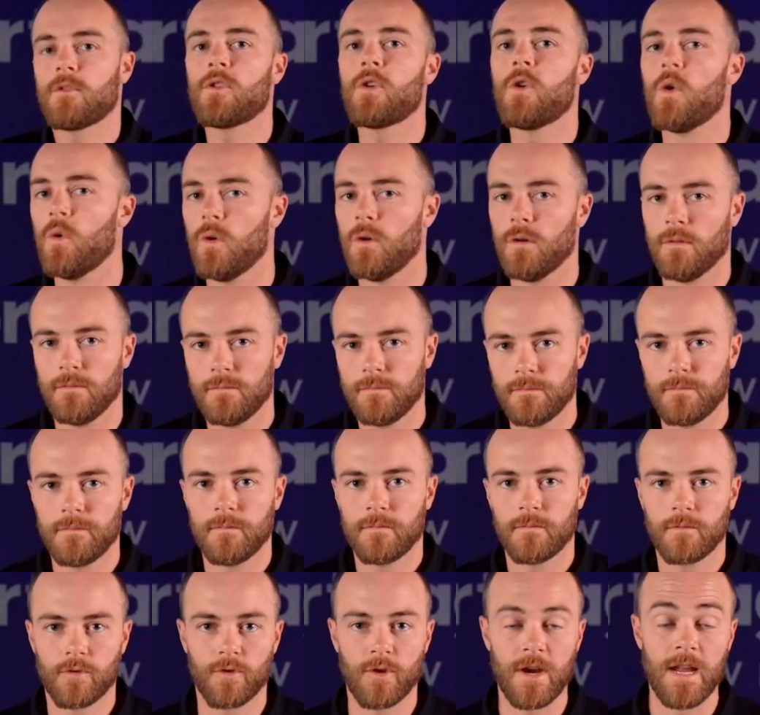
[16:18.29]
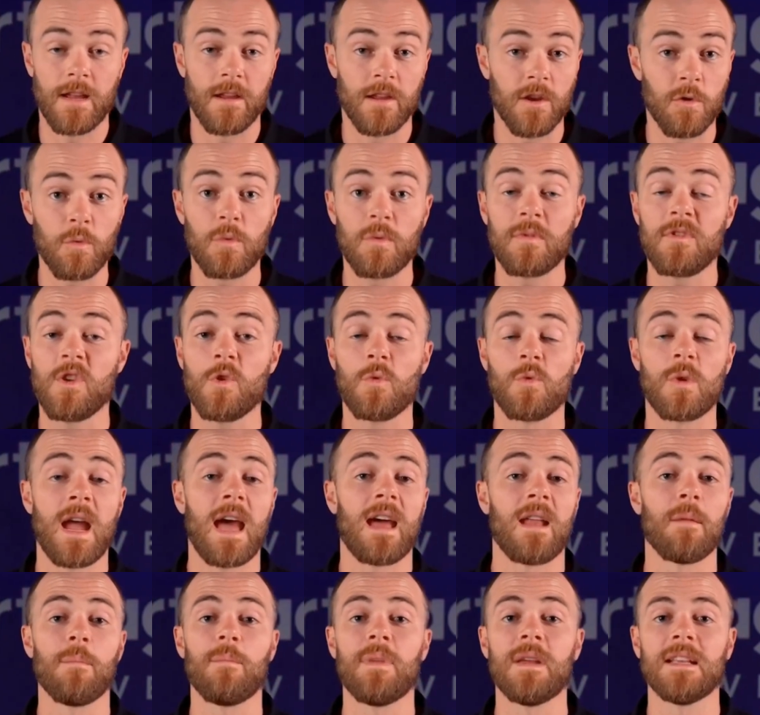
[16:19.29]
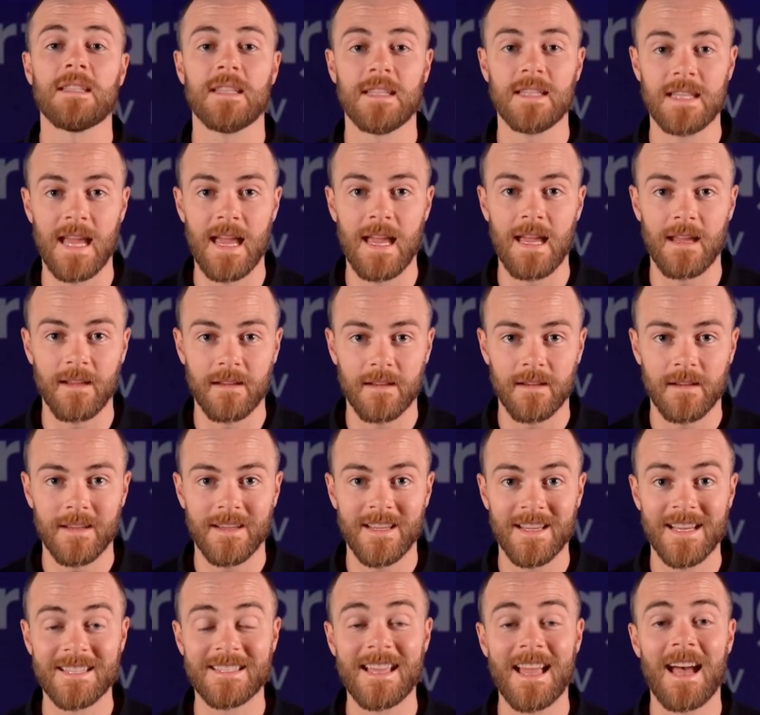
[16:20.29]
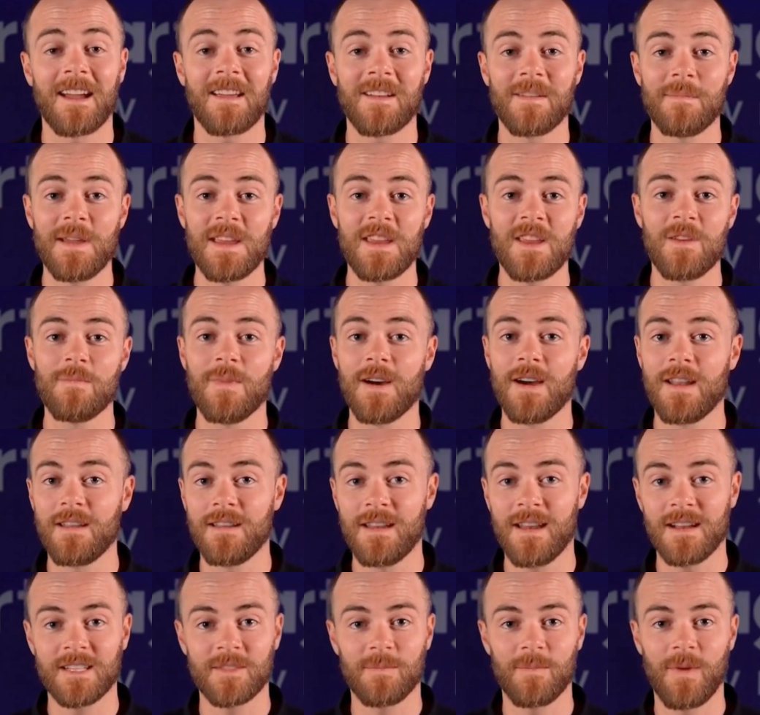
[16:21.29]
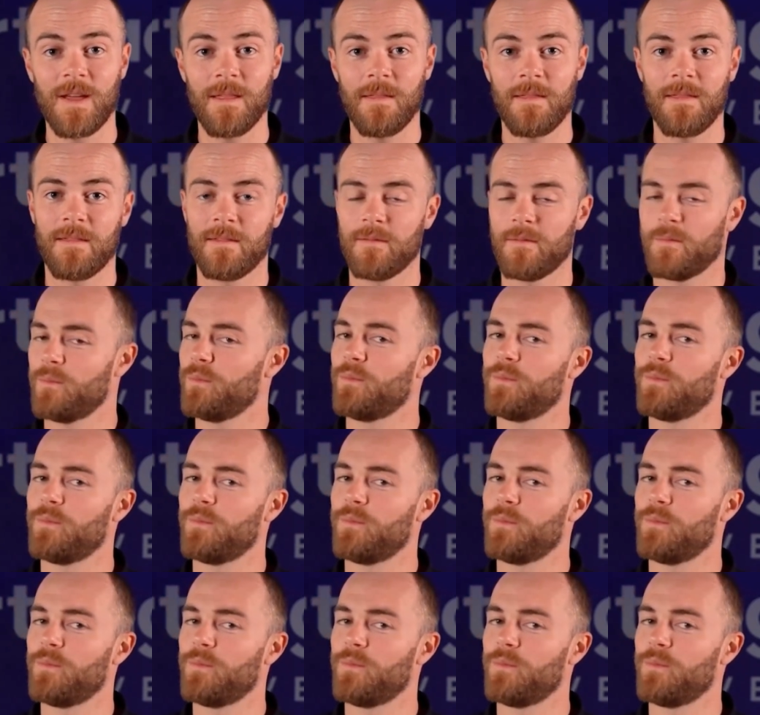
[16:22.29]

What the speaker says: cool, great. You had a busy day. Is that going to make you money next month?